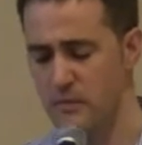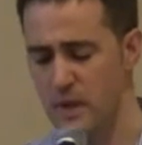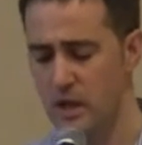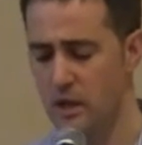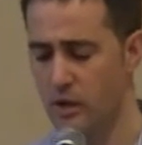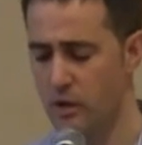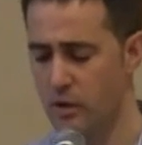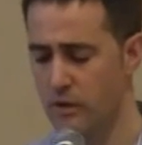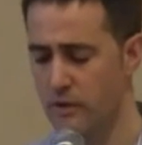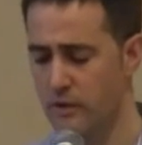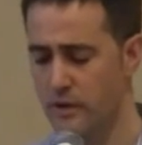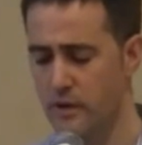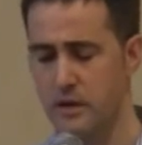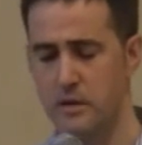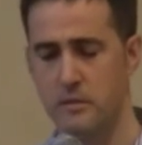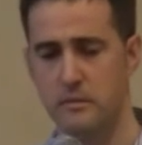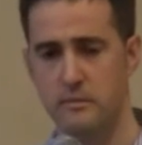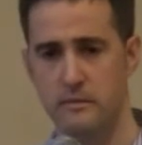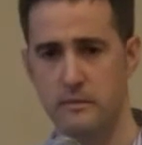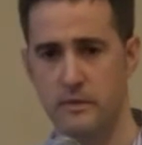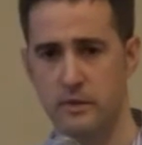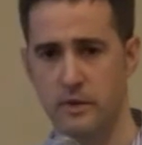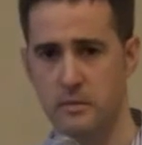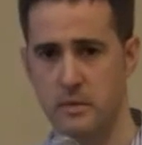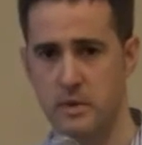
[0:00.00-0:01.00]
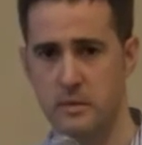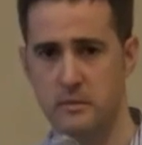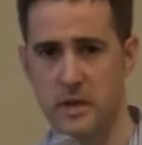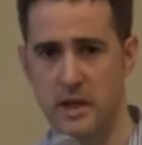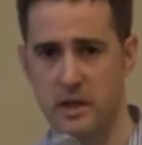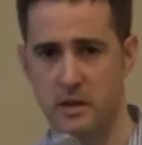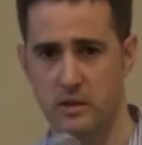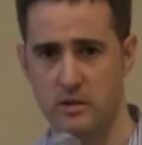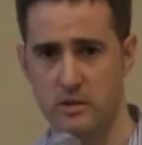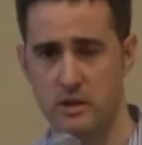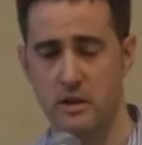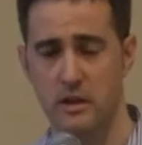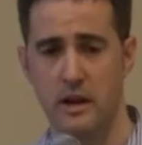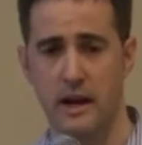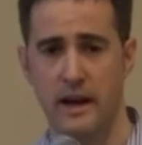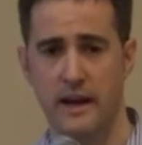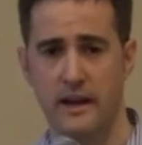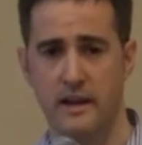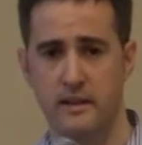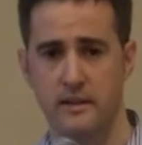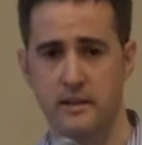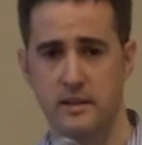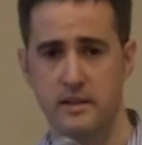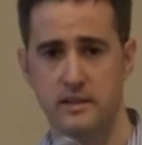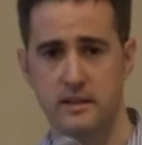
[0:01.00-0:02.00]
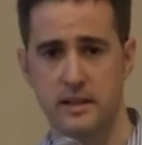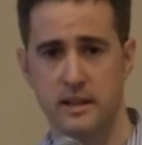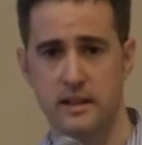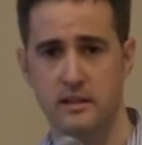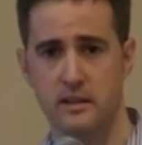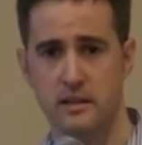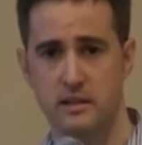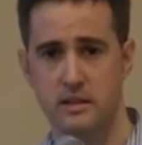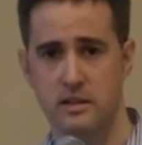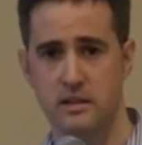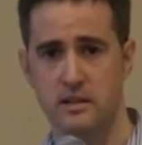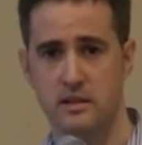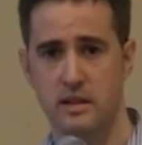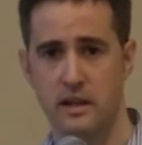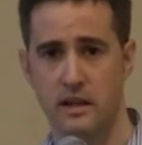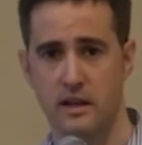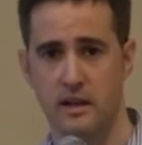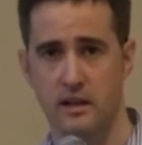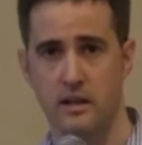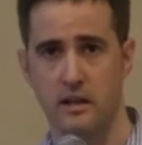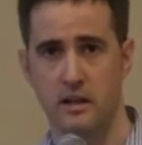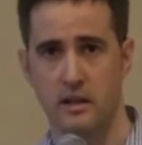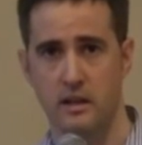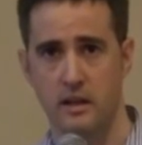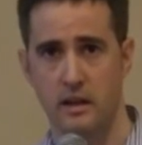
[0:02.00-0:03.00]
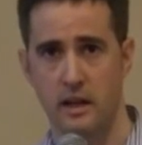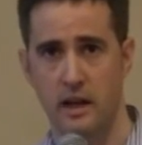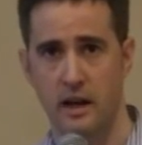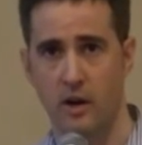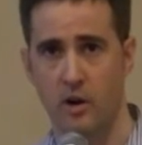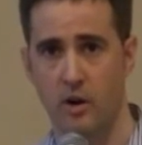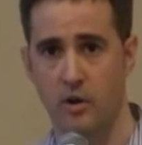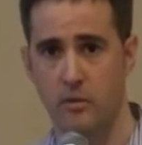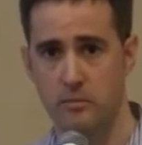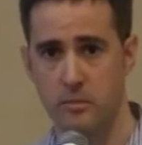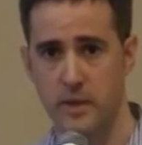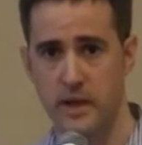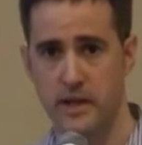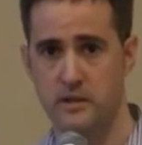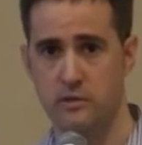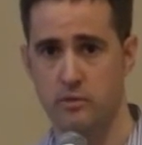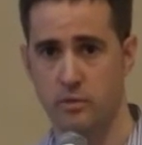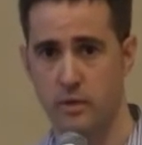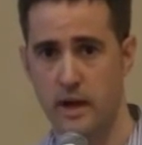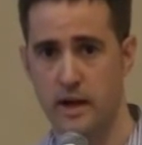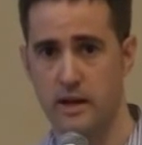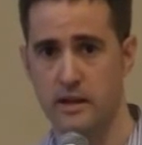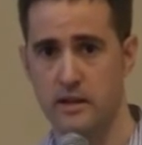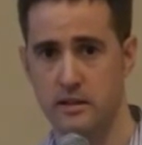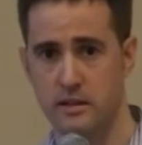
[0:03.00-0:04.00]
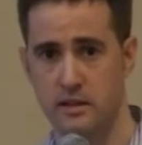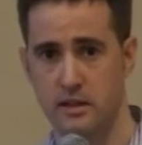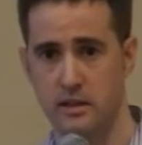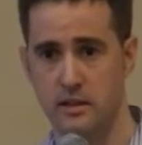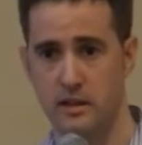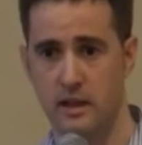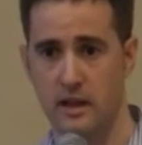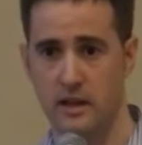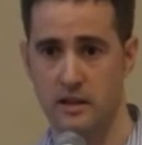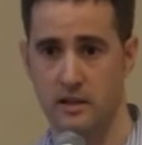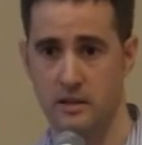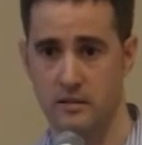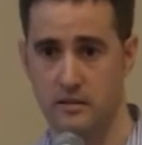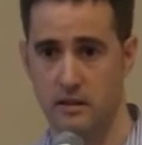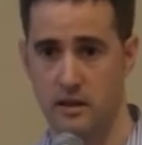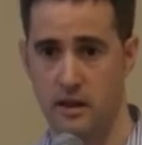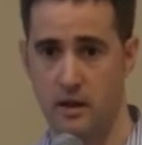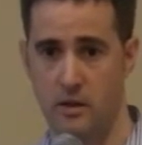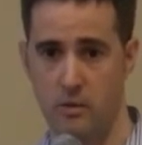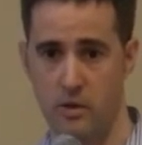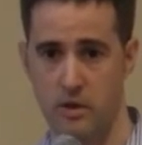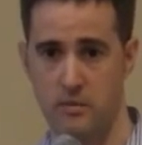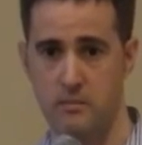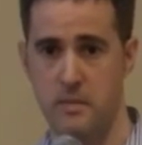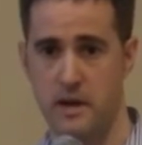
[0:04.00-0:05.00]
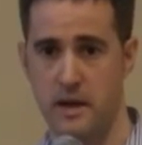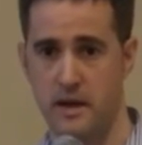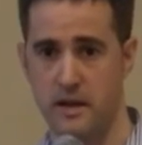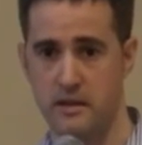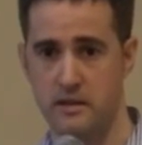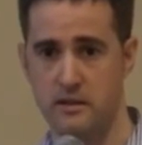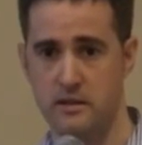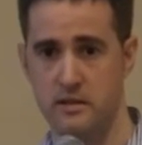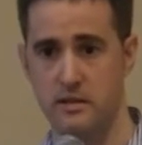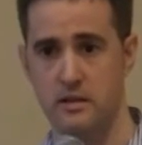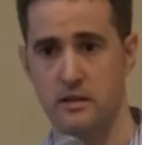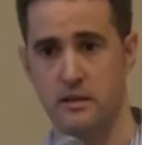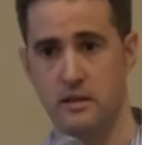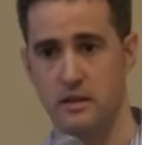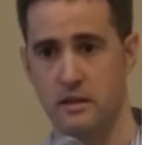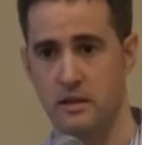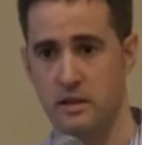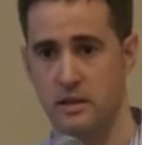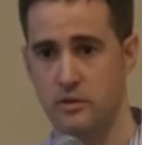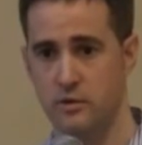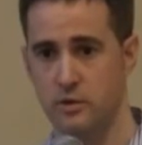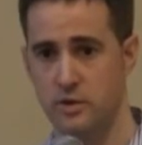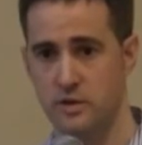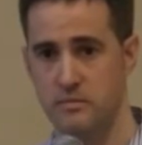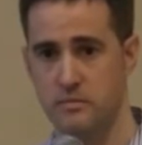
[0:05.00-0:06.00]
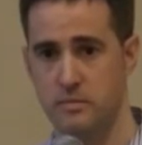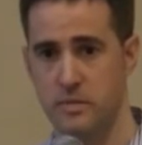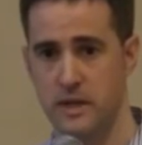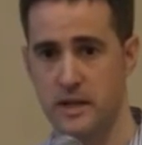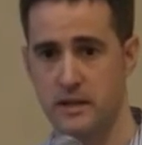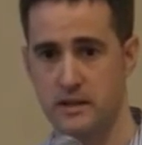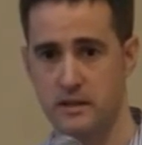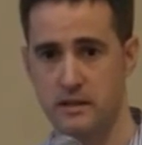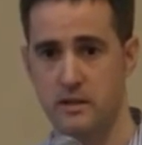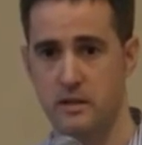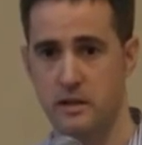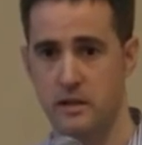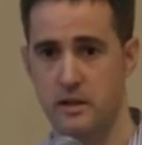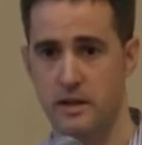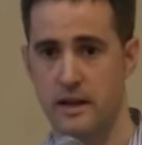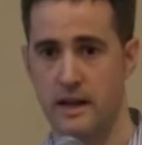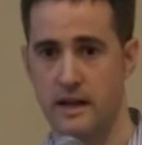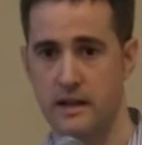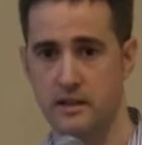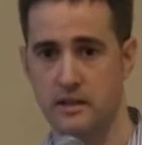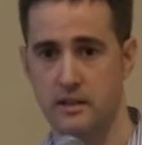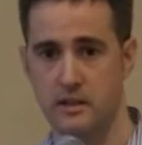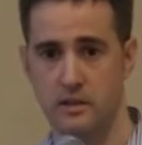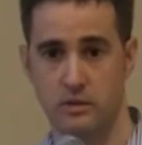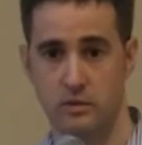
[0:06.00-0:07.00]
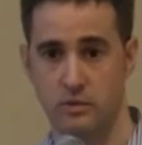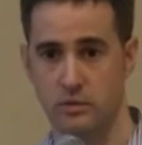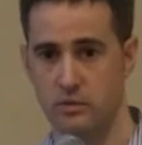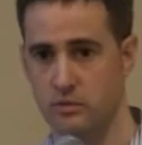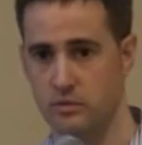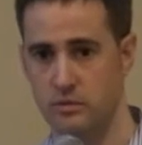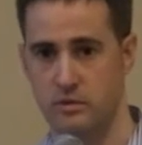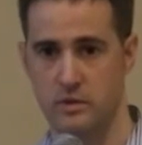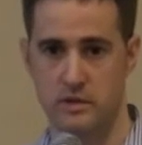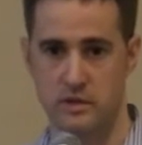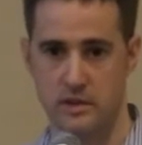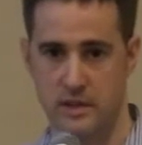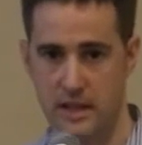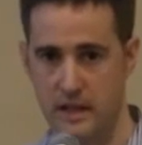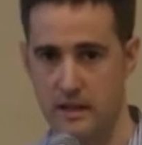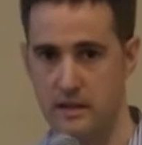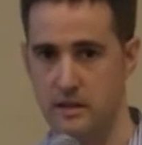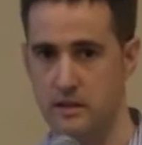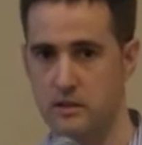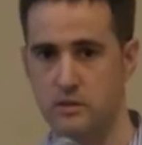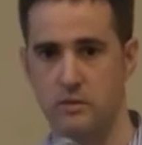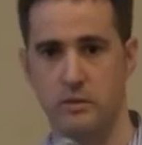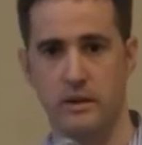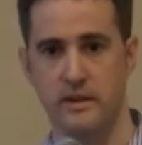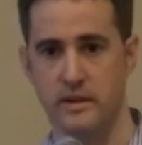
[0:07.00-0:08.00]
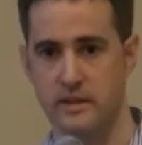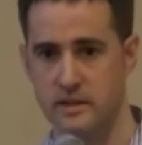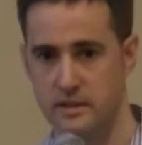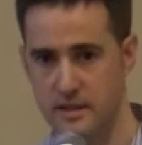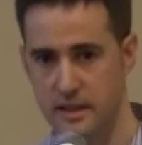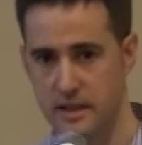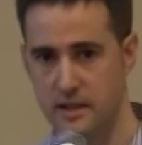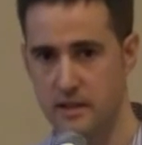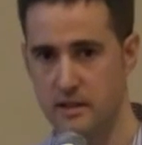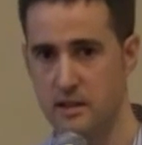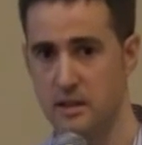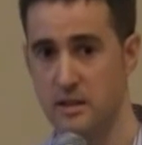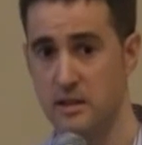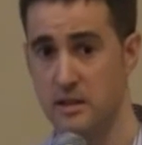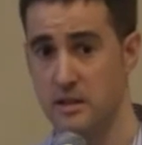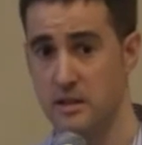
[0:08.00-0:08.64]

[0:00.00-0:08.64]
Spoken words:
concerning for me, because I understand this is a complex reality and our minds need to split the reality to study, to understand,